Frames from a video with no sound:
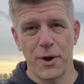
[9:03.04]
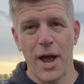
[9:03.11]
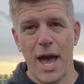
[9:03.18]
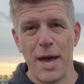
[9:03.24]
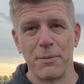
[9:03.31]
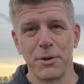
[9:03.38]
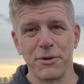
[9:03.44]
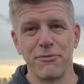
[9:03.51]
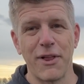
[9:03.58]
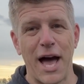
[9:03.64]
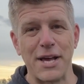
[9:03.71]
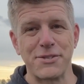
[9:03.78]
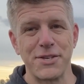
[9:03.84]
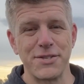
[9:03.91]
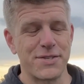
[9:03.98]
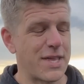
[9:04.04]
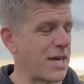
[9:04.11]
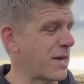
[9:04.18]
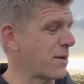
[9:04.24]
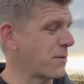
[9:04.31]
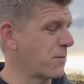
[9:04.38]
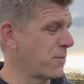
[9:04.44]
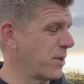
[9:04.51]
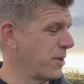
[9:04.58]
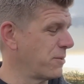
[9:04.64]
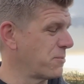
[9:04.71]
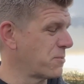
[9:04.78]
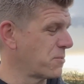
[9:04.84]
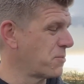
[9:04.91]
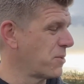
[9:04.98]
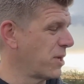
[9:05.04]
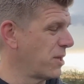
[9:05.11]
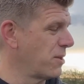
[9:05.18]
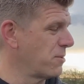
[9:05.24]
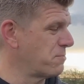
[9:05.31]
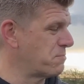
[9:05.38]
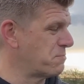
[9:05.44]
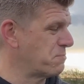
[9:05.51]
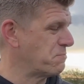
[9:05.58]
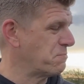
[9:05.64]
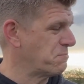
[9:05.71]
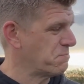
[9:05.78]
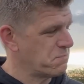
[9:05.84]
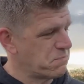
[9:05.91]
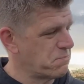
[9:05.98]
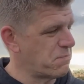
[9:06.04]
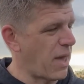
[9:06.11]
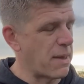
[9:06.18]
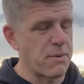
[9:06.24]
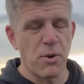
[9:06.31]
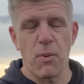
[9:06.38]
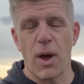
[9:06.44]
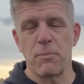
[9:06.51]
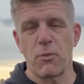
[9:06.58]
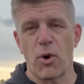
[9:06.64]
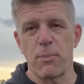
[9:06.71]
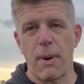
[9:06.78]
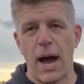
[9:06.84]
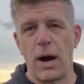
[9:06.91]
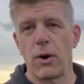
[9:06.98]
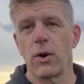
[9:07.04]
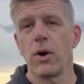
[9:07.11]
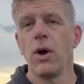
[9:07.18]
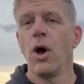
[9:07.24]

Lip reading: able to flash this thing. We'll maybe run more power.